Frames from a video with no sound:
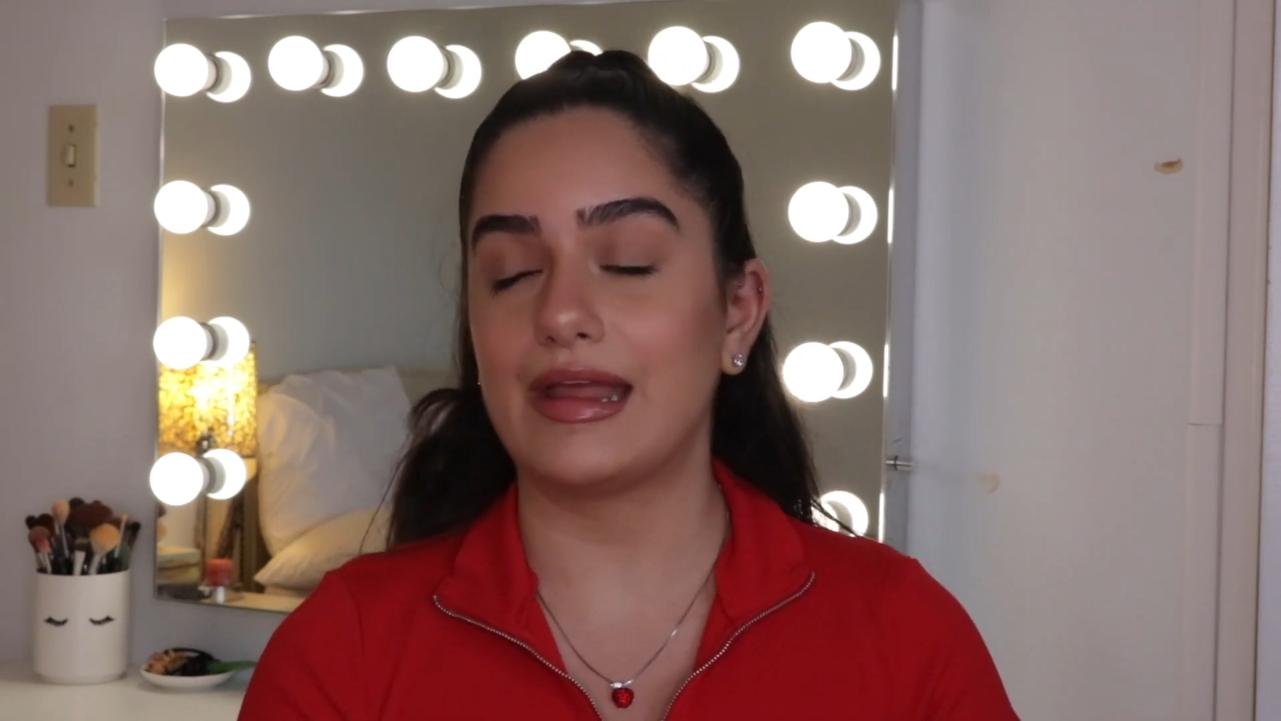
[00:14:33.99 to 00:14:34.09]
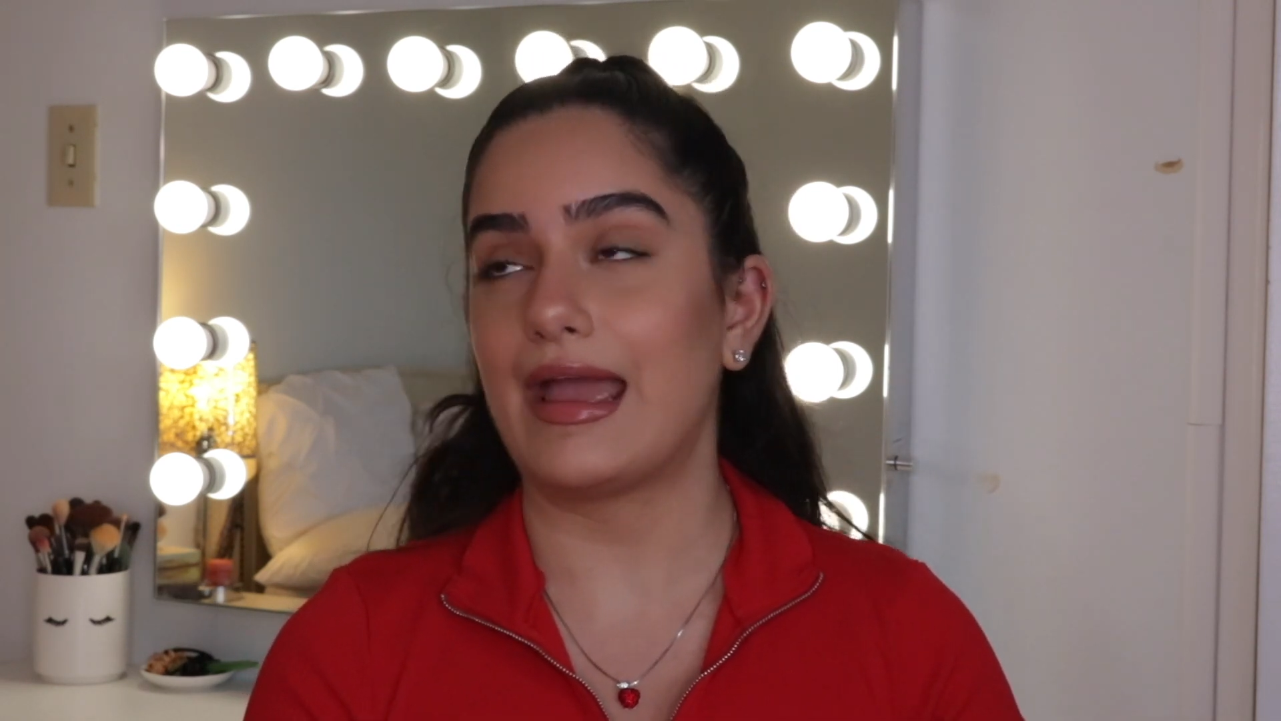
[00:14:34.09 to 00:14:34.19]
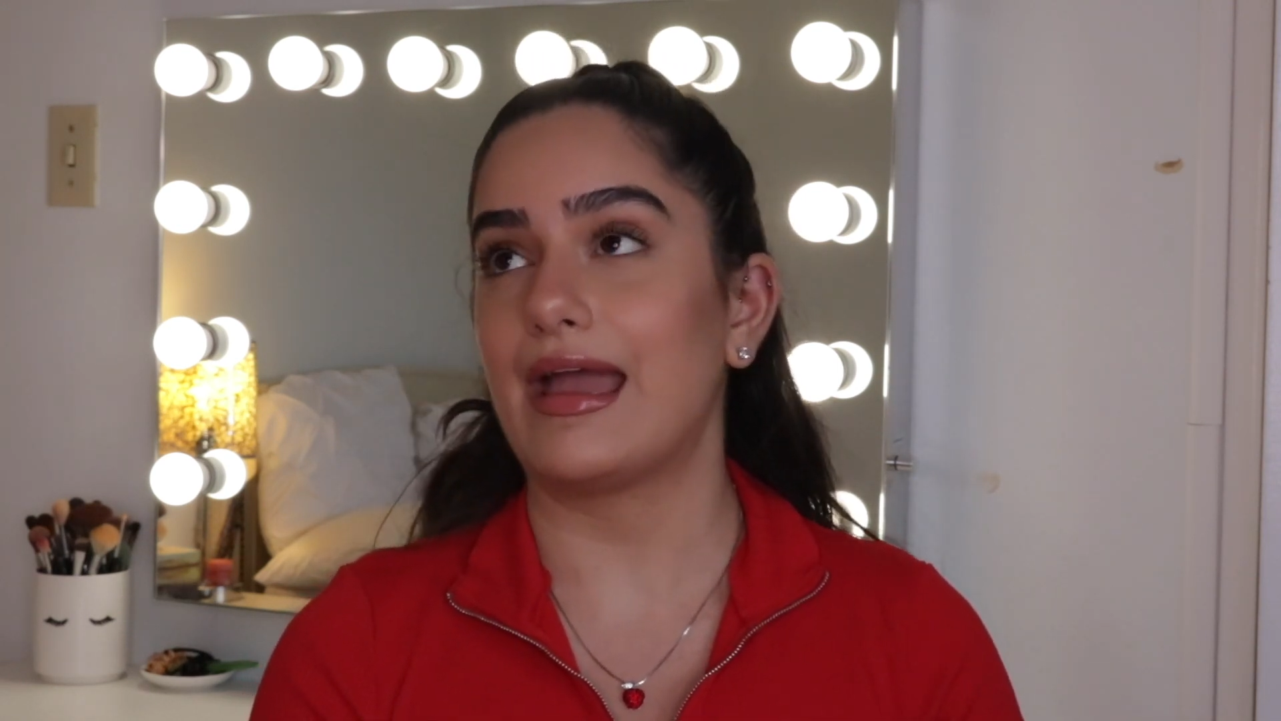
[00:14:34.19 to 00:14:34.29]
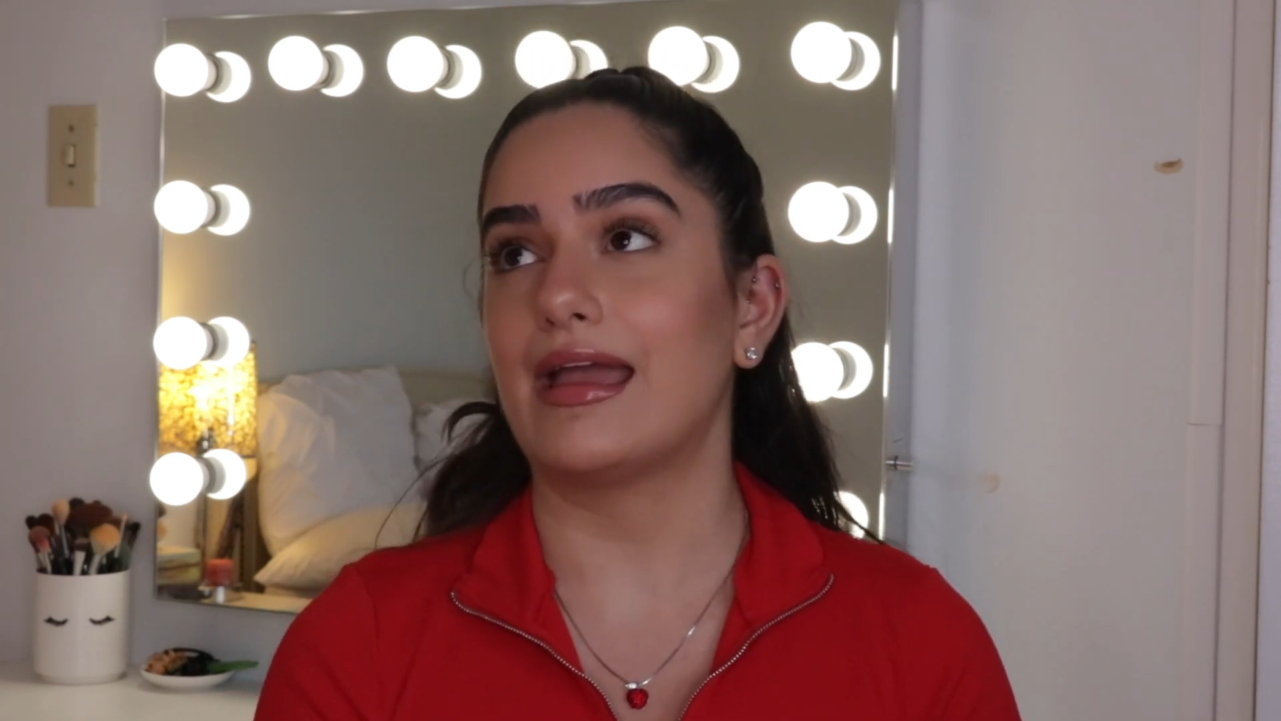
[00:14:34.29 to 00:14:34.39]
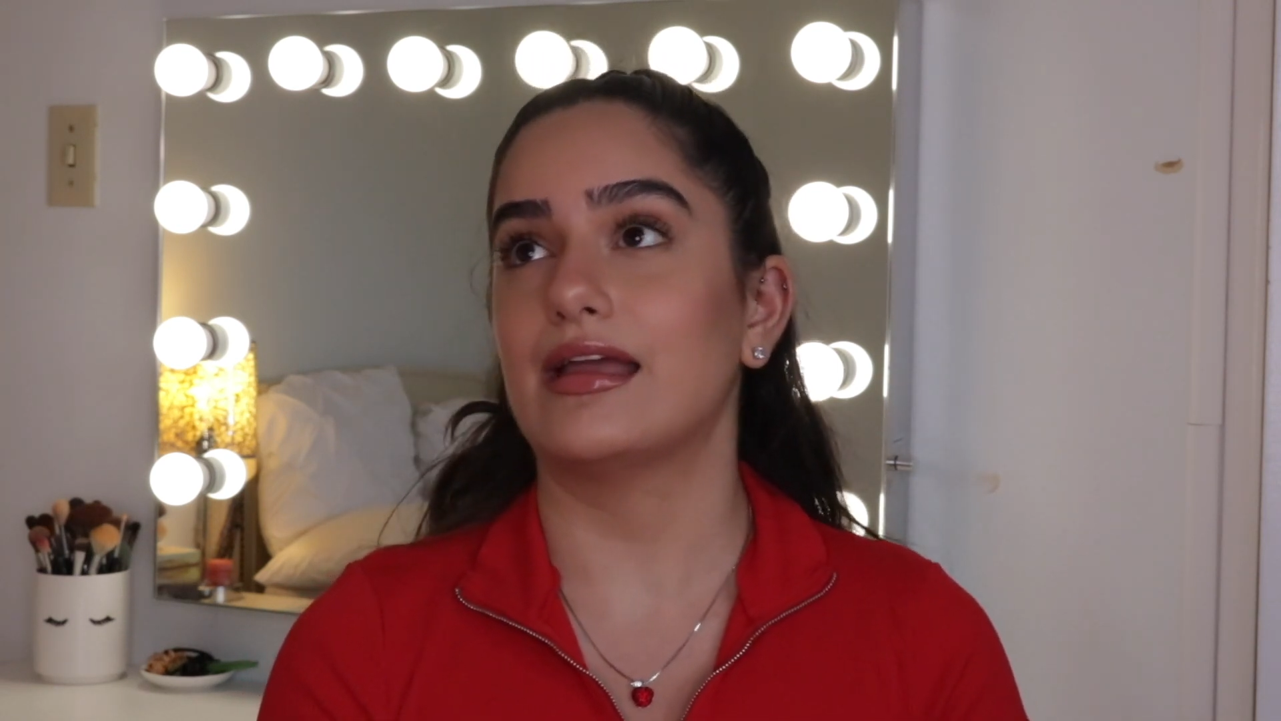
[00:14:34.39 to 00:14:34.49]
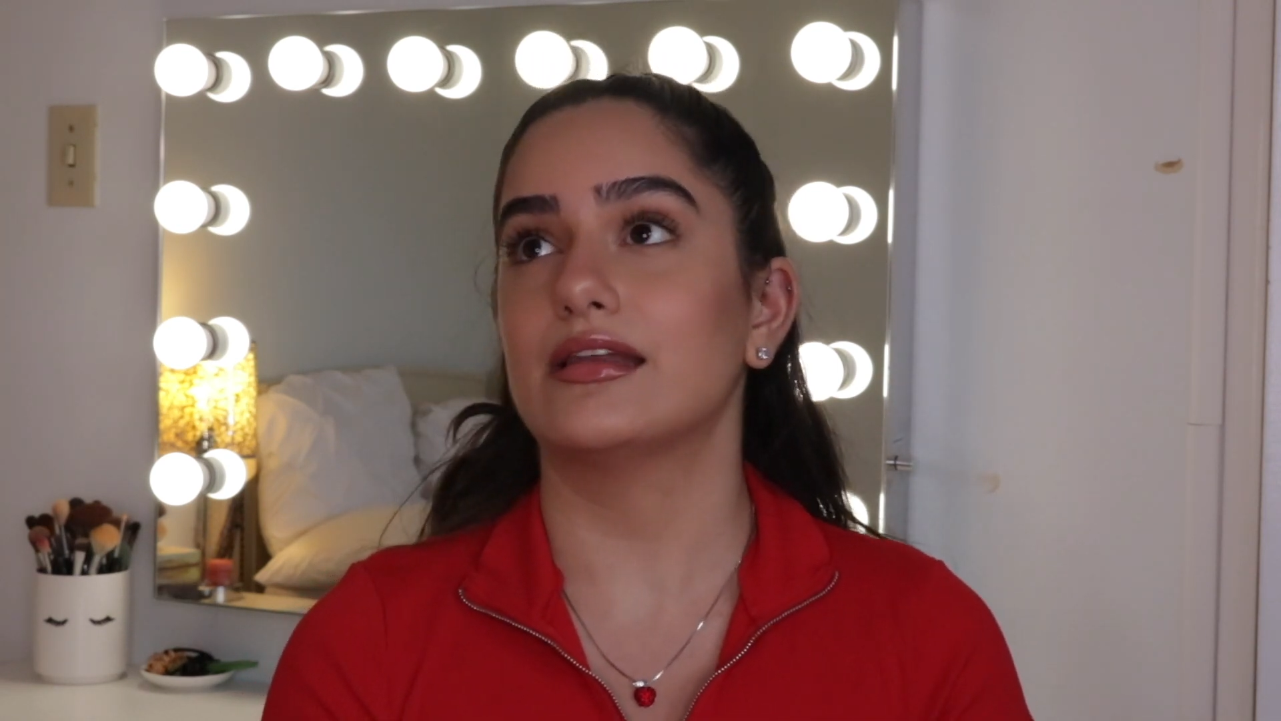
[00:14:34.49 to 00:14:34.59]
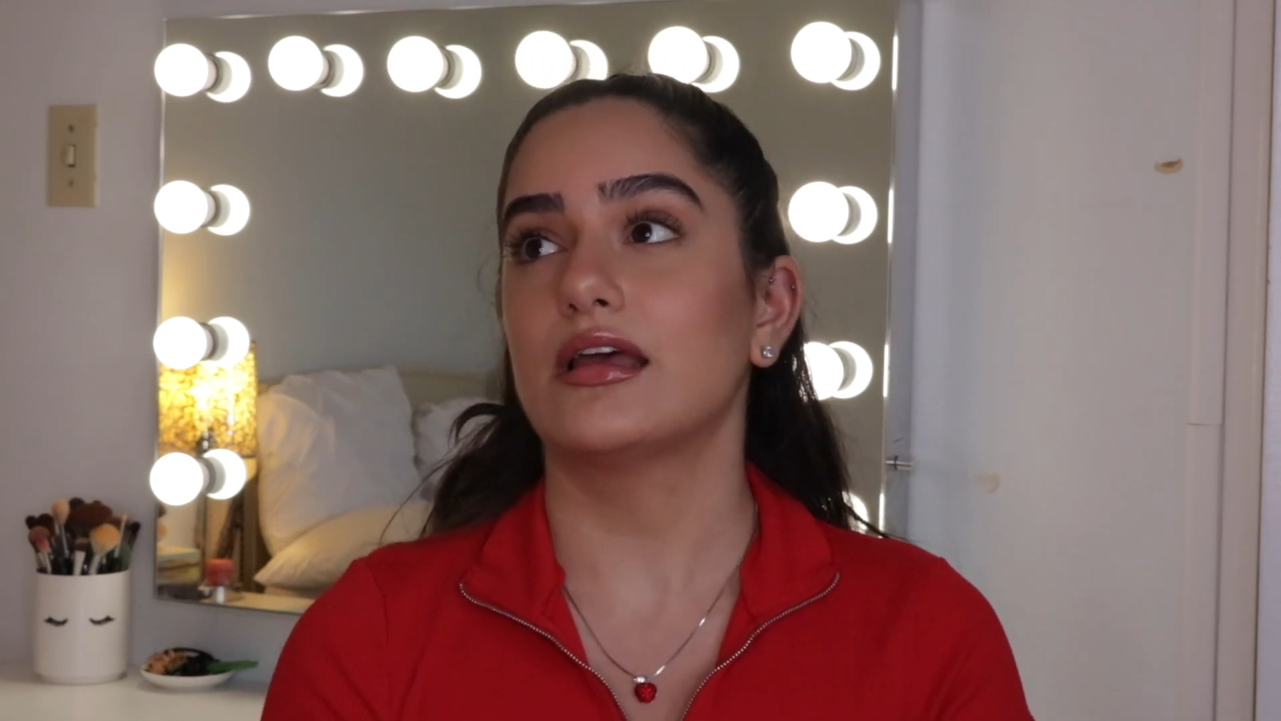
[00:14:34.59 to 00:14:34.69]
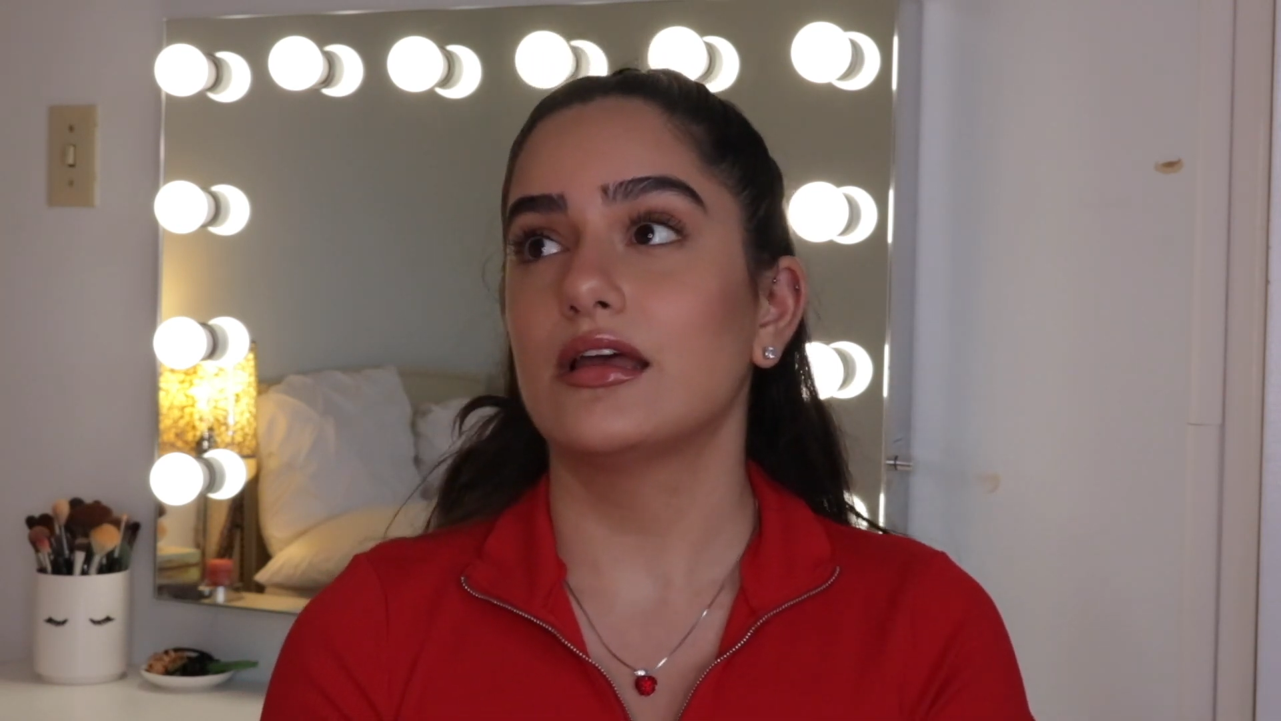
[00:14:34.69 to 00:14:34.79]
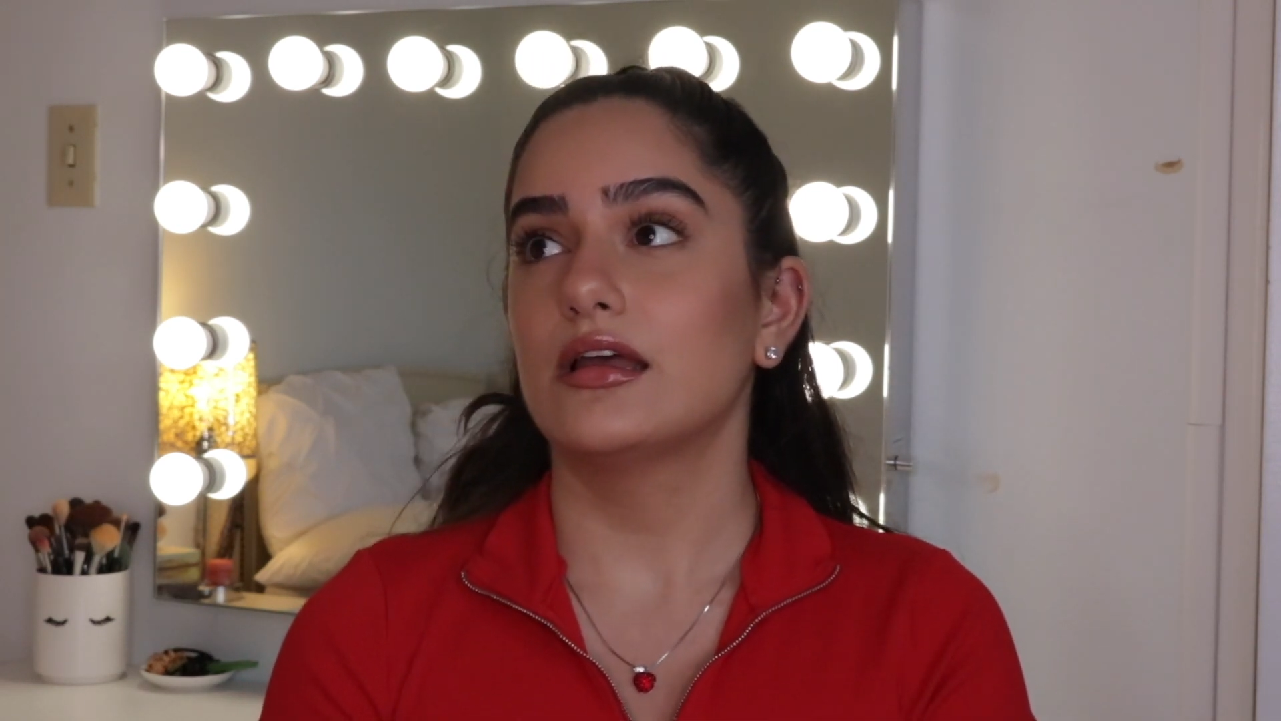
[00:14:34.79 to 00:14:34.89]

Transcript: and